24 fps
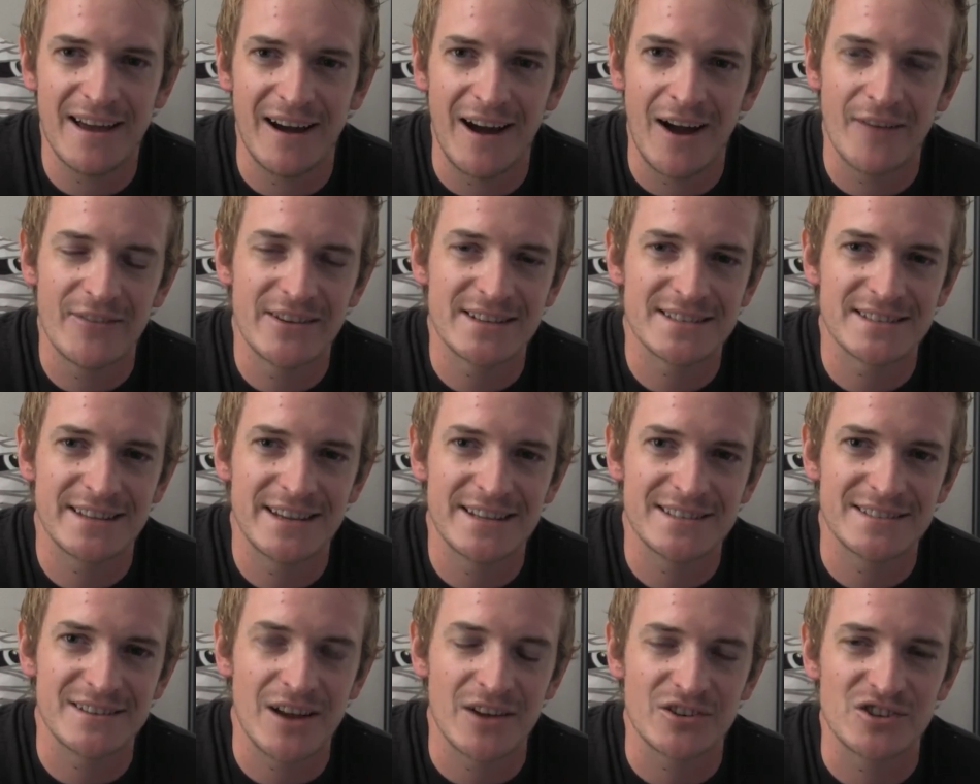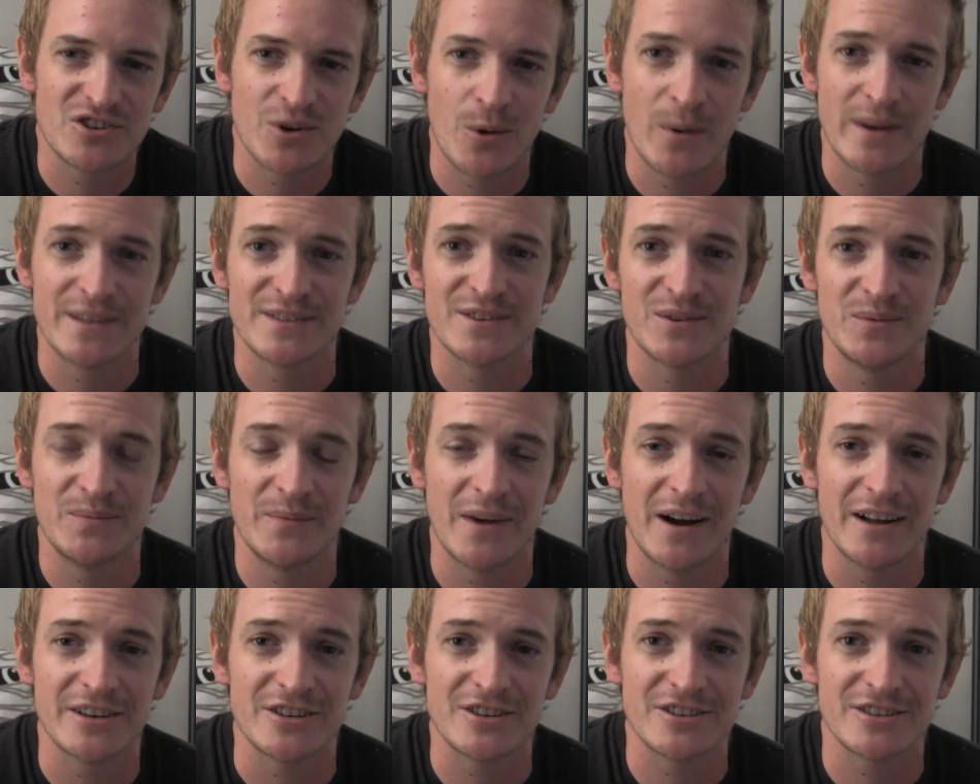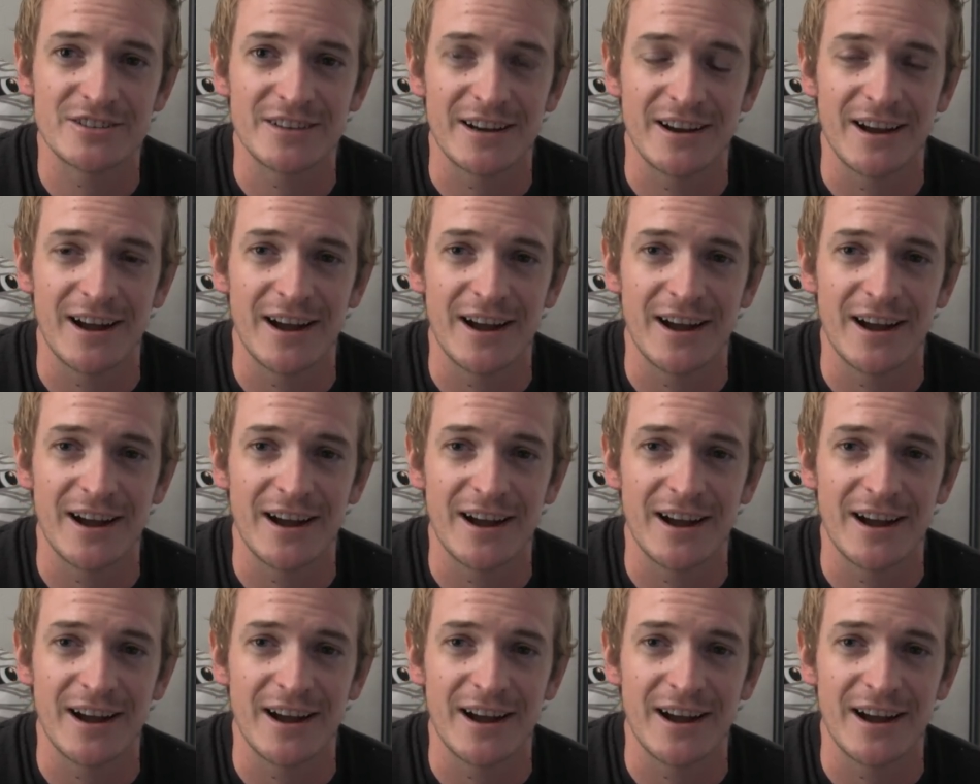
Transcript: Obviously, it's not showing too much.